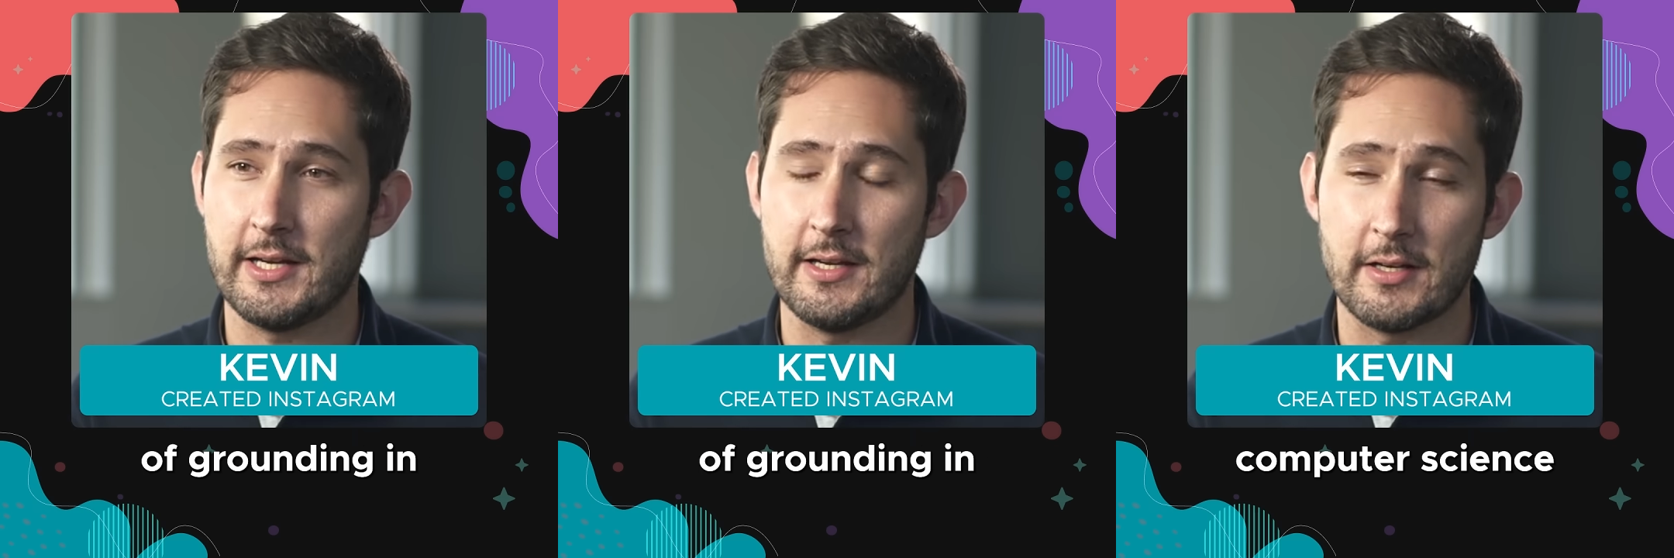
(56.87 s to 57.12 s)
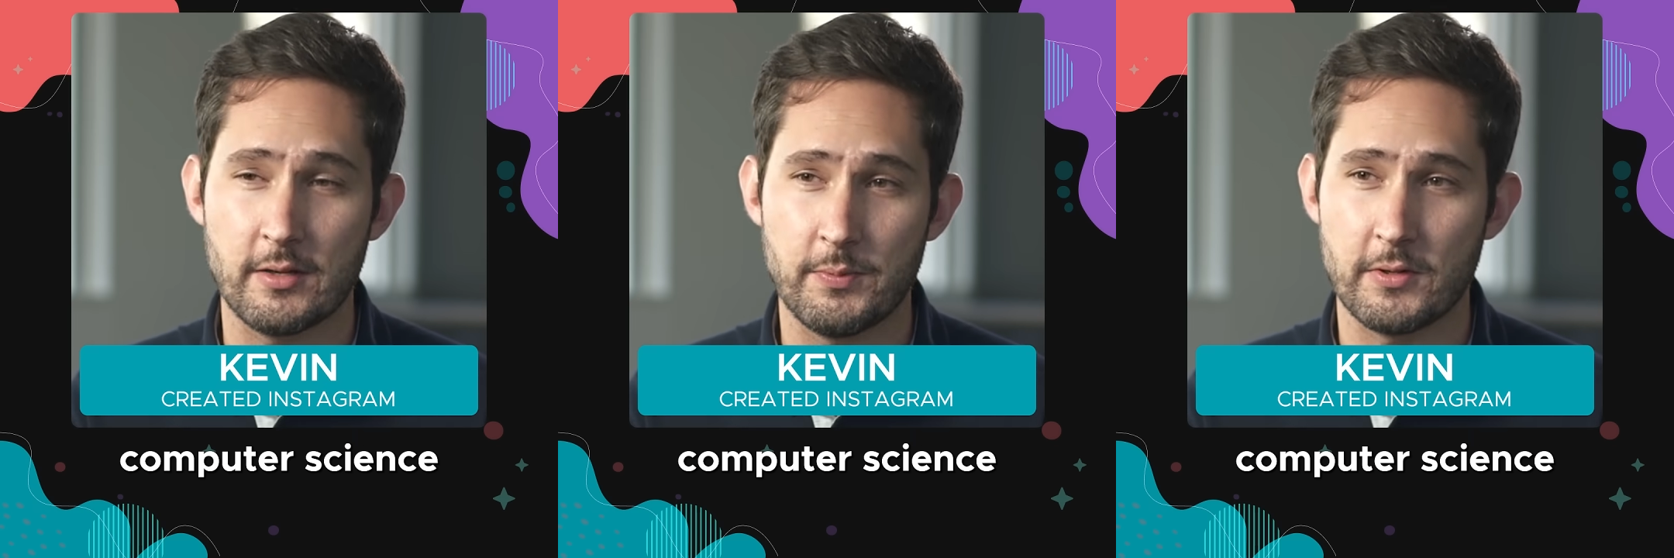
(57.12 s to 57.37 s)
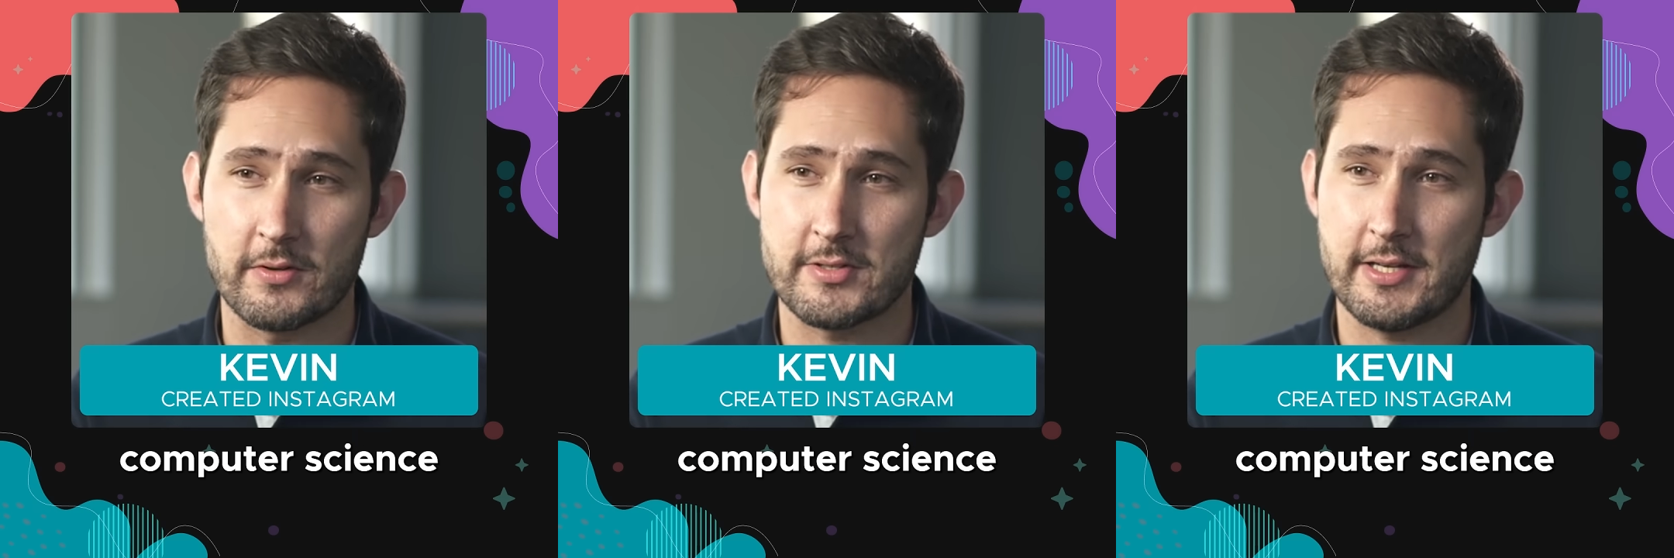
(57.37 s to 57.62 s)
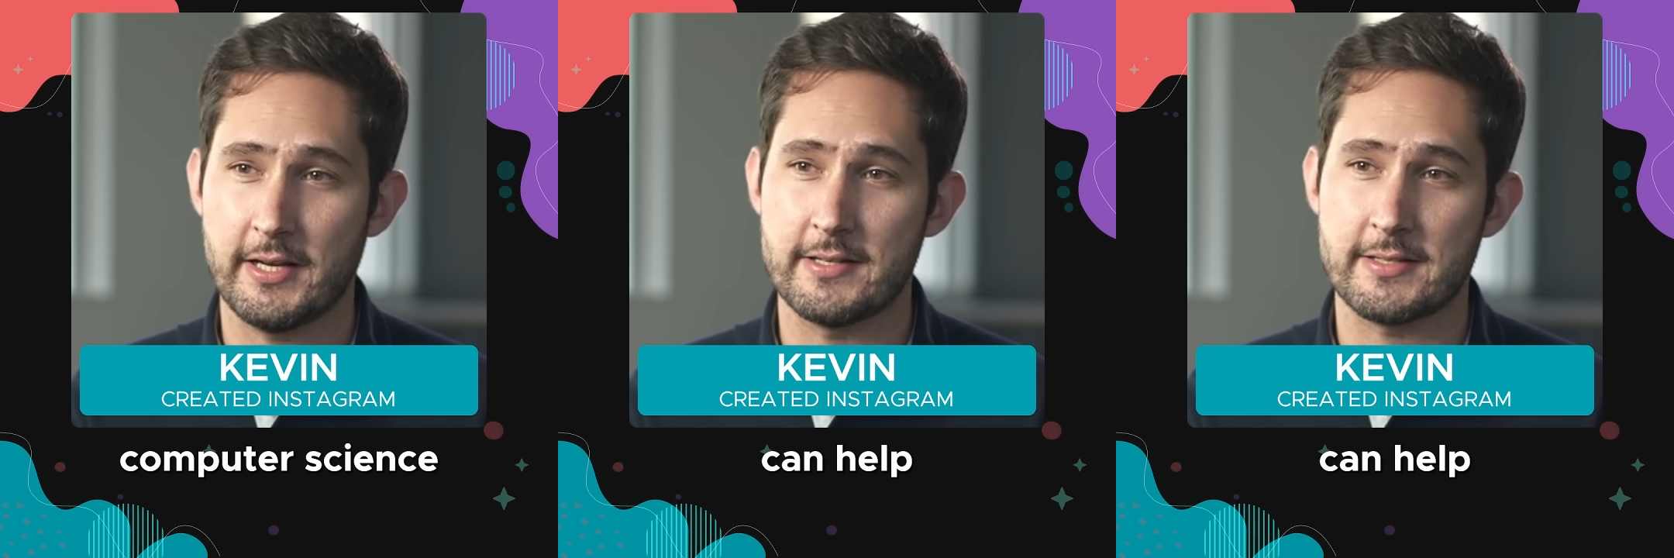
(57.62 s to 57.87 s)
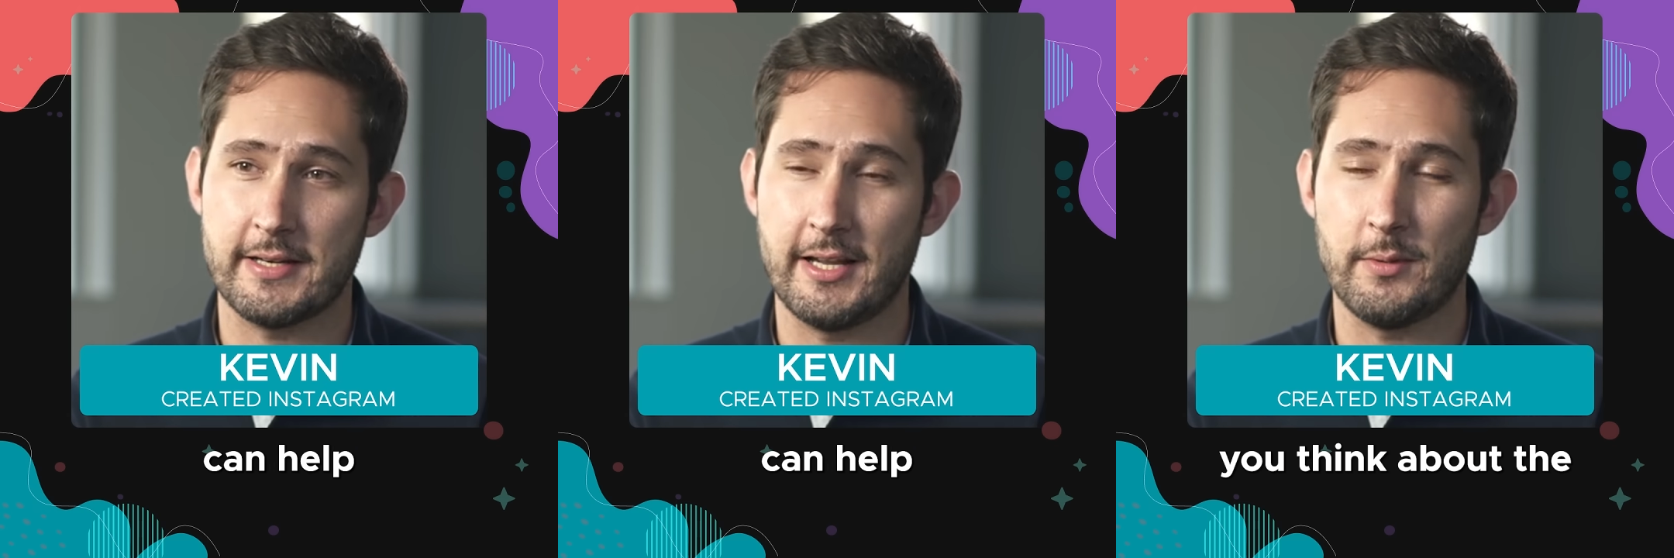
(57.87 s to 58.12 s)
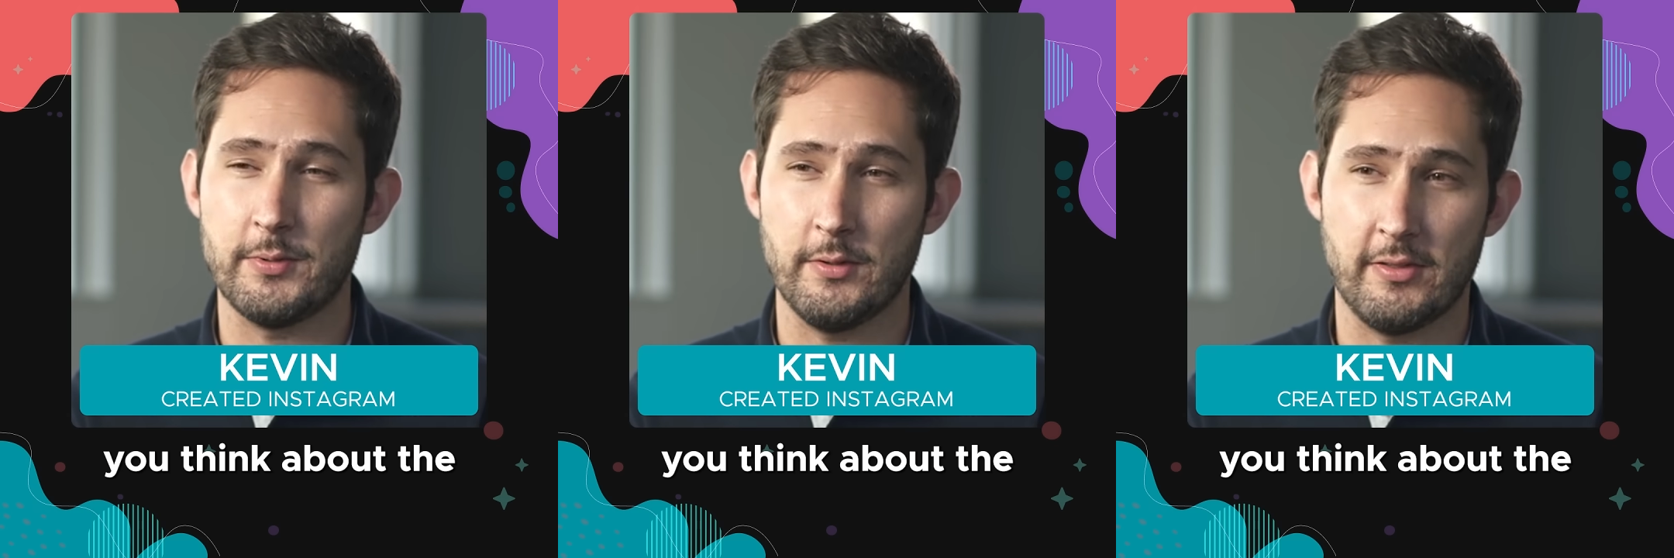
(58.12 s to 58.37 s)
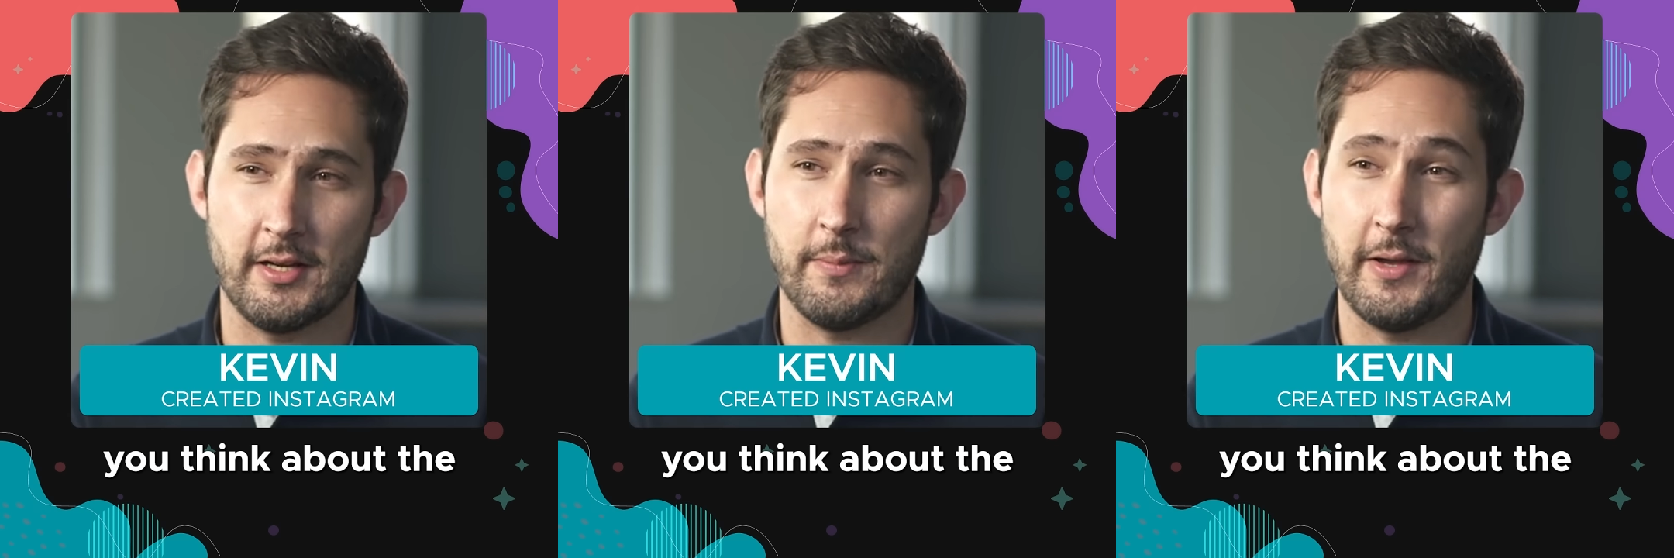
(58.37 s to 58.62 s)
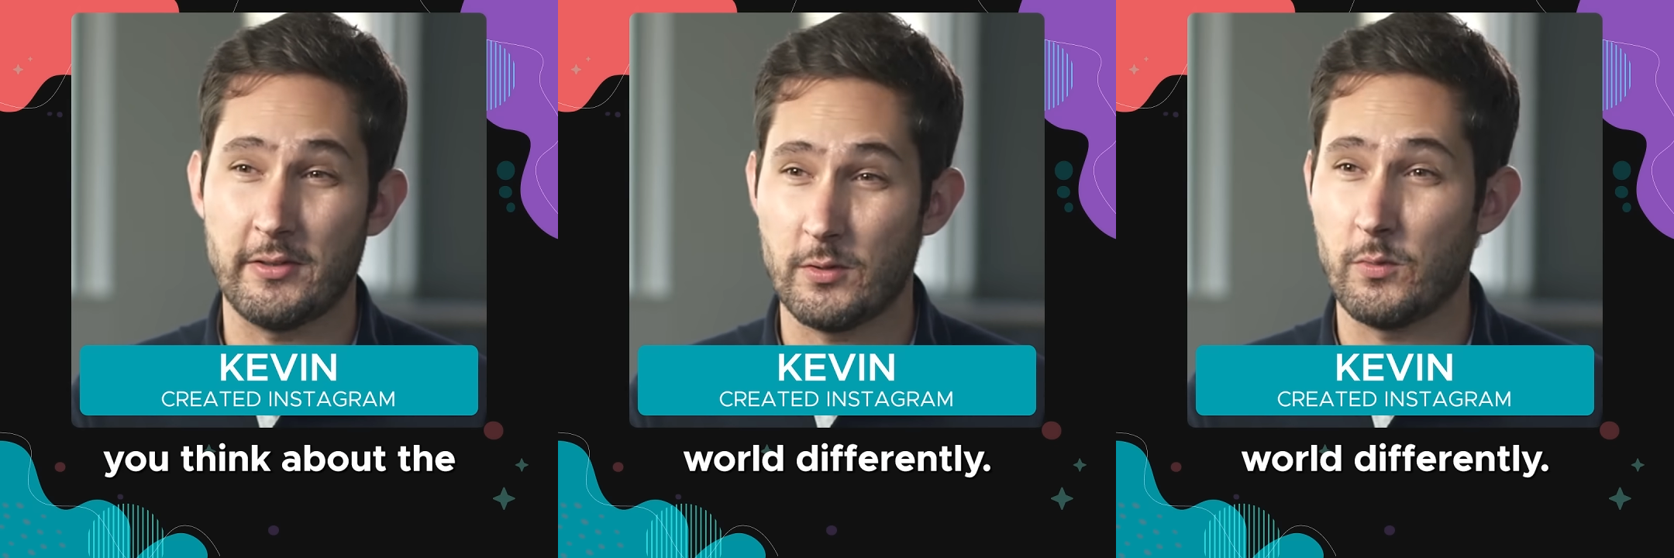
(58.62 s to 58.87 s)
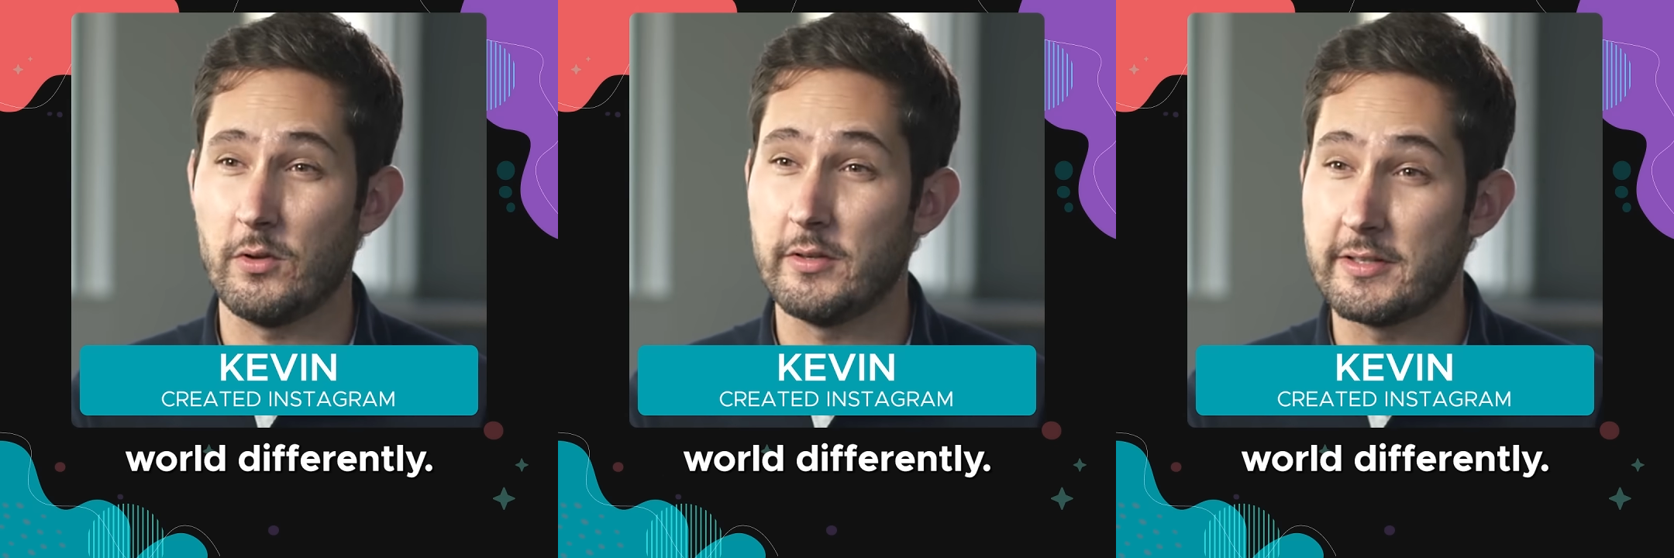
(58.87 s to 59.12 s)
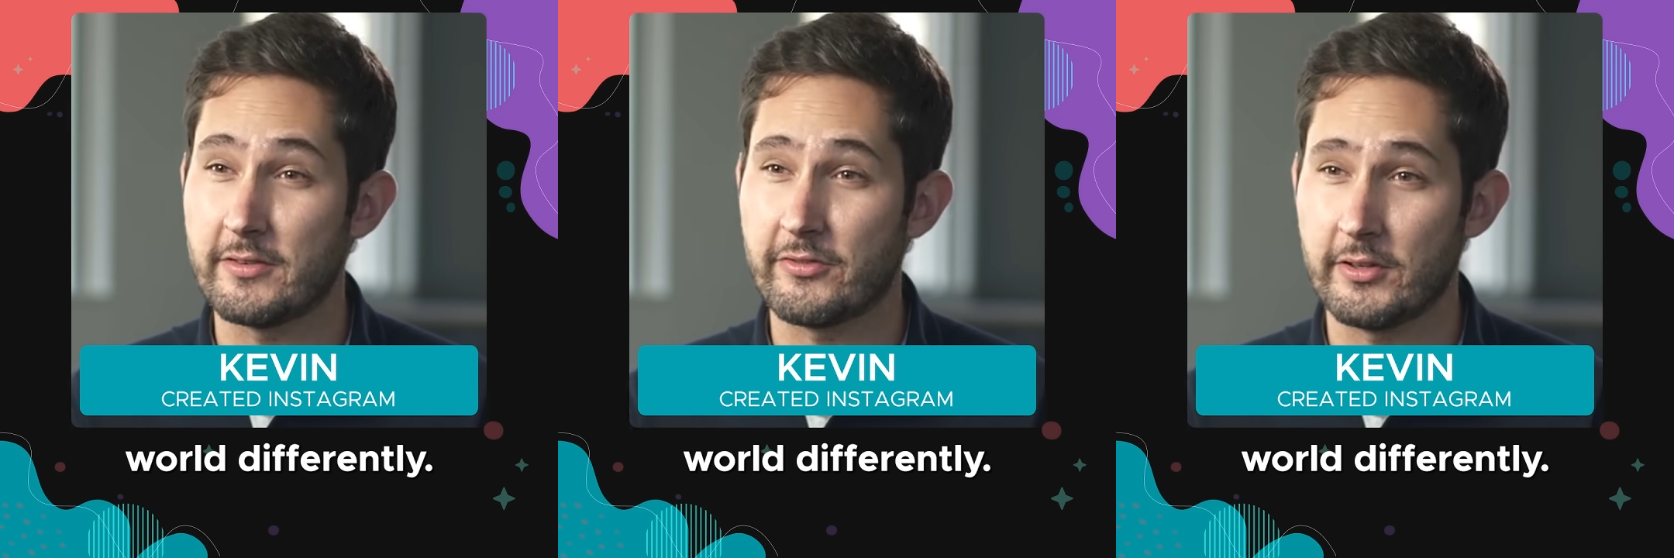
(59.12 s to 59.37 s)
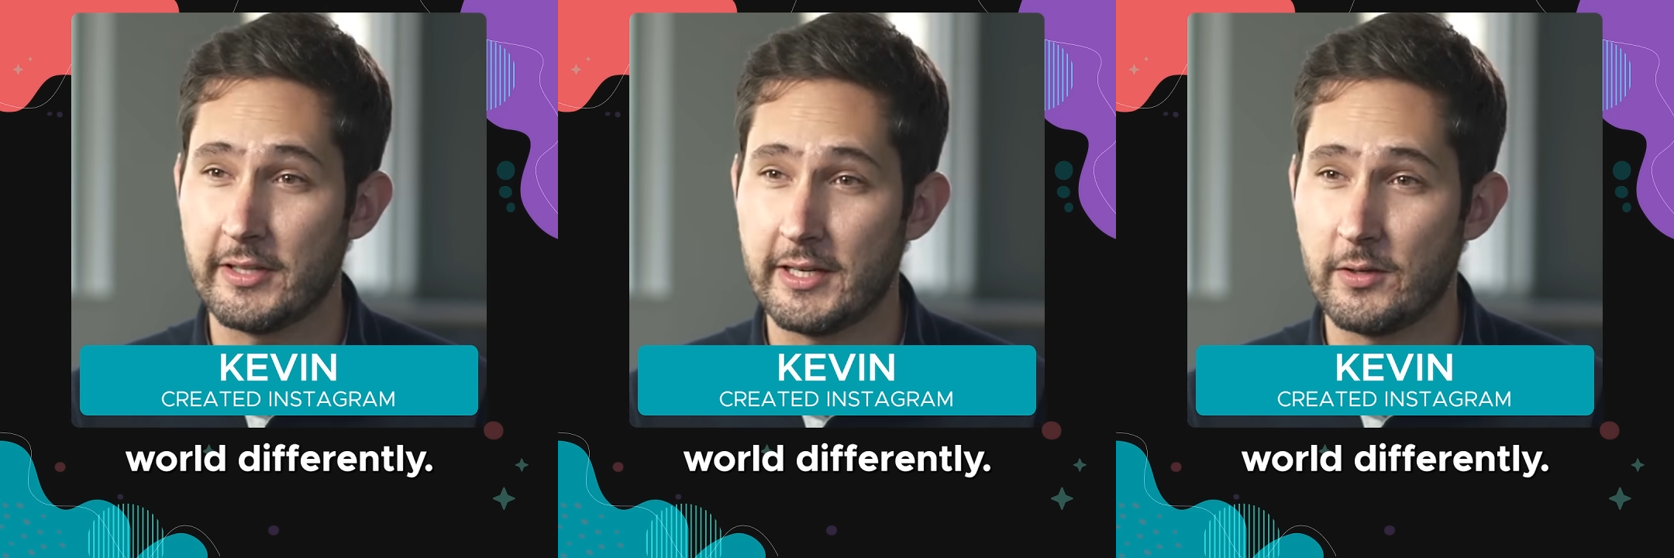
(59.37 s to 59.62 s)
in computer science can help you think about the world differently.